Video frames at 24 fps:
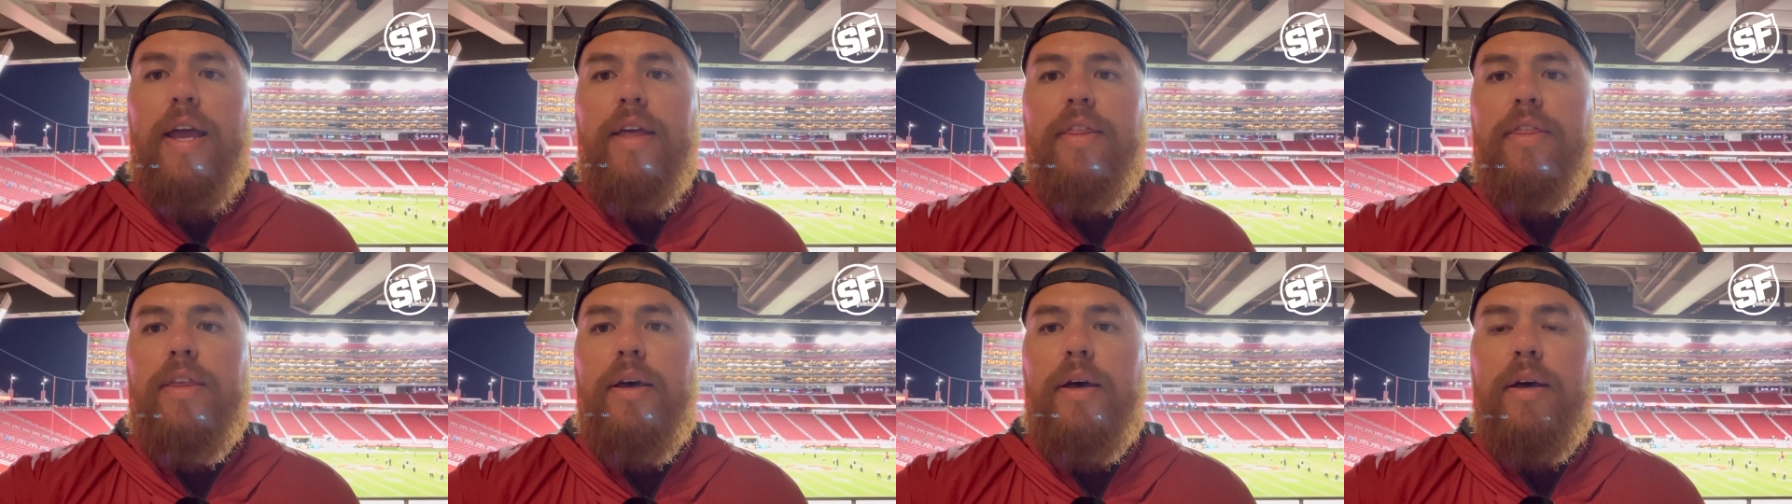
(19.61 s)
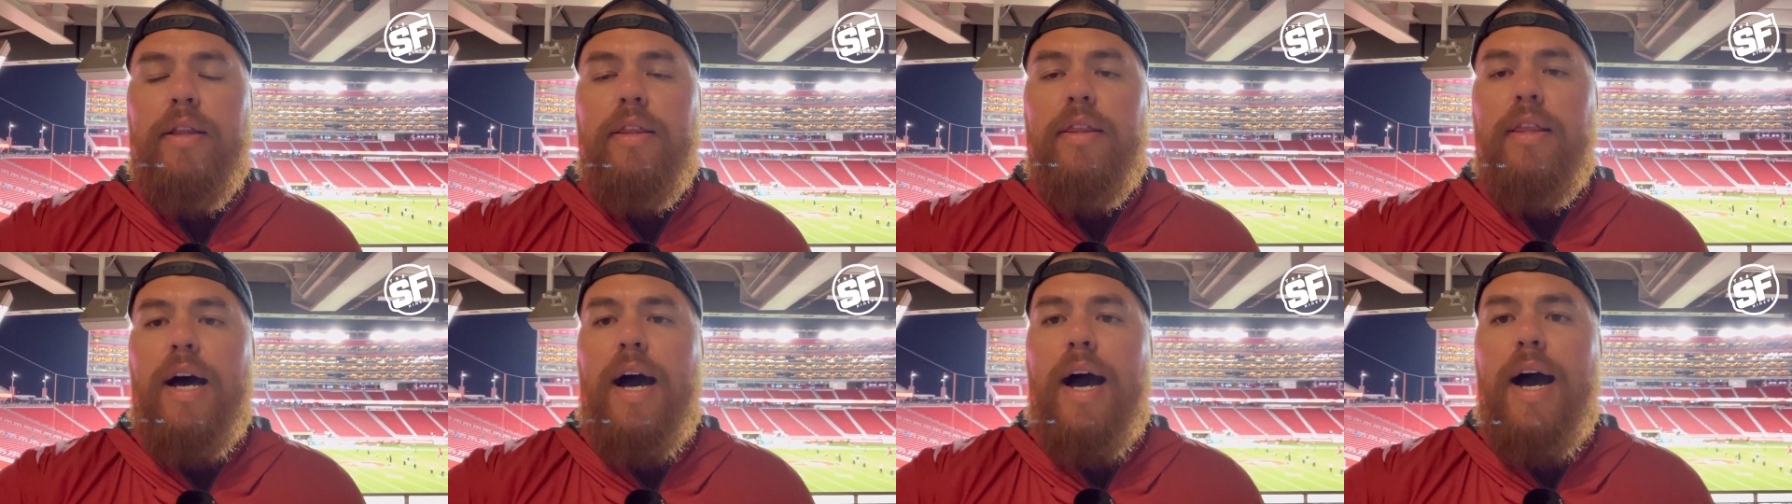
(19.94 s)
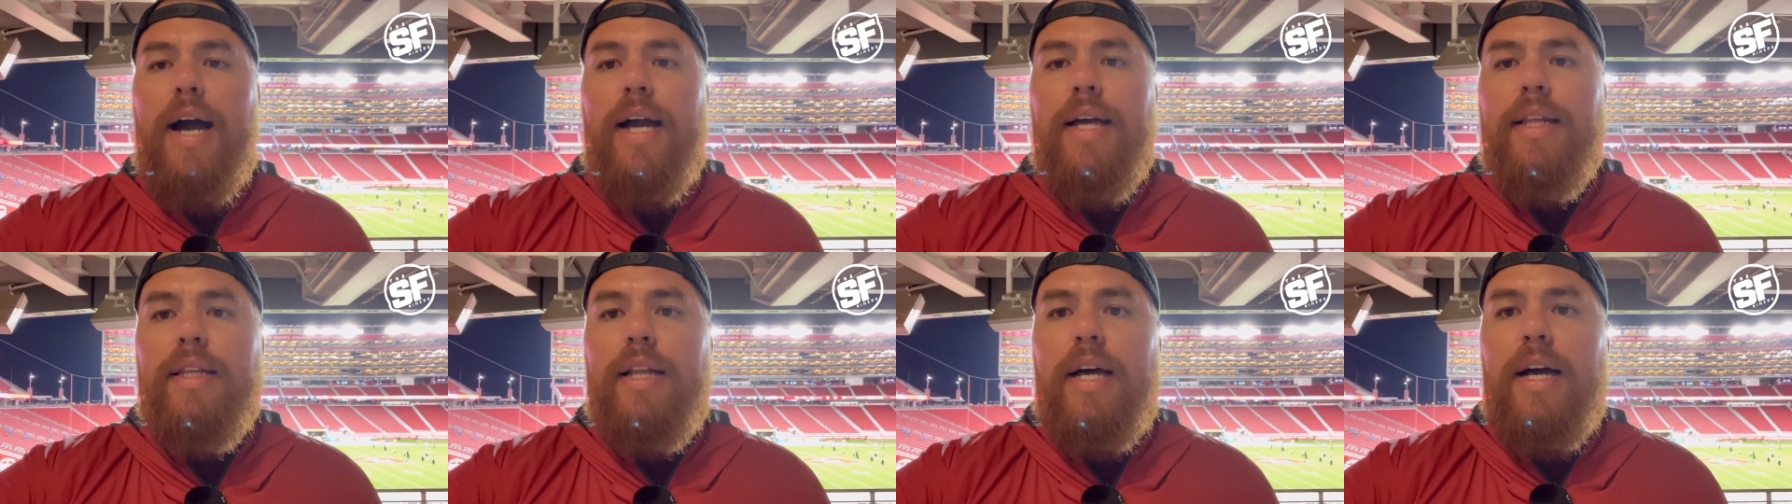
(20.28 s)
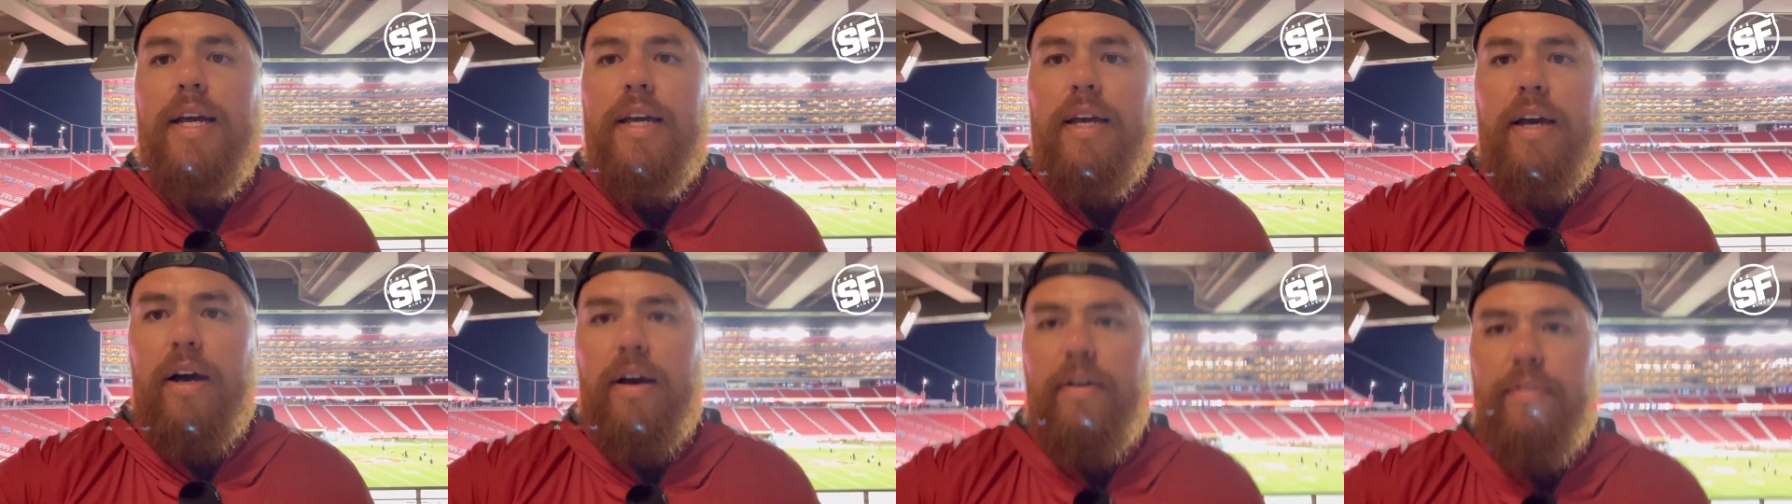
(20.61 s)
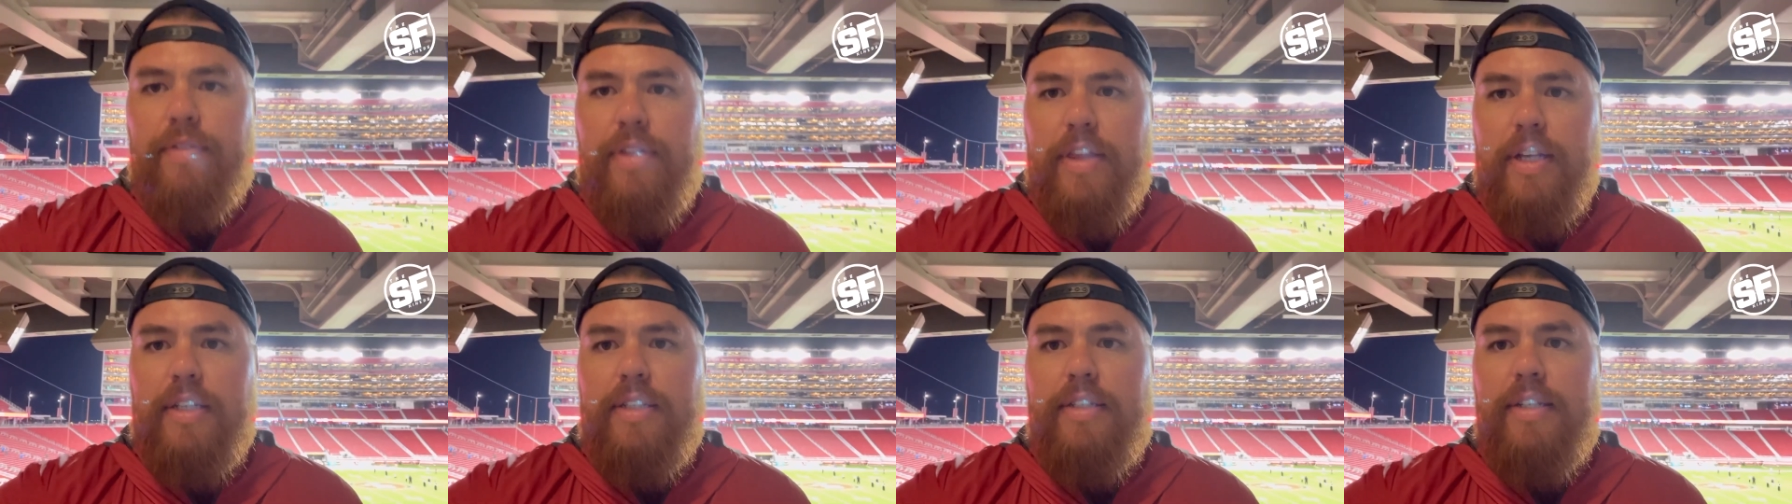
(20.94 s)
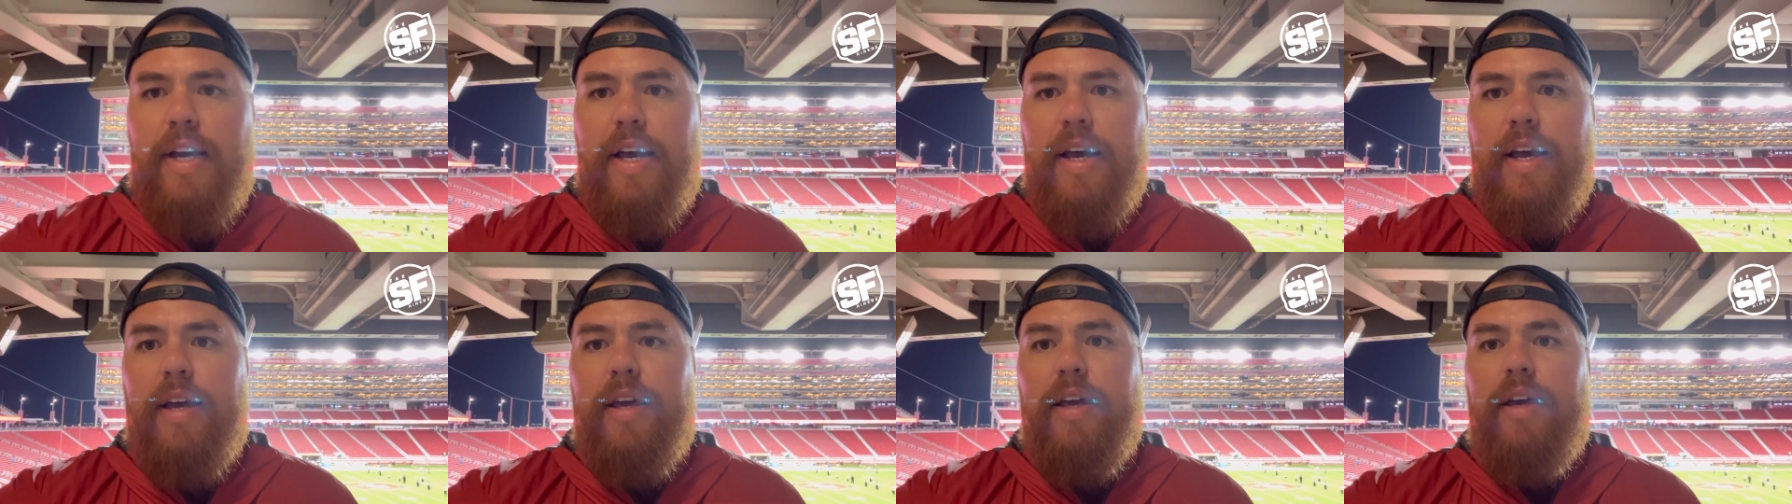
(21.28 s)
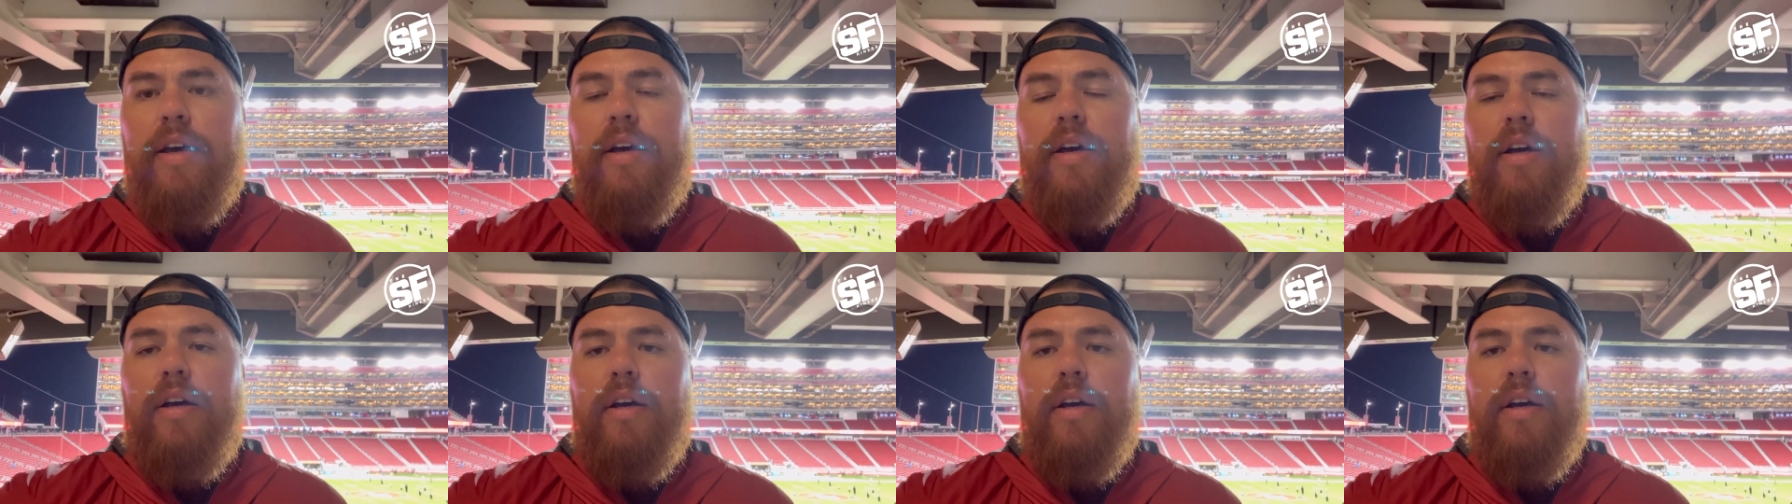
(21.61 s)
the highlight of the day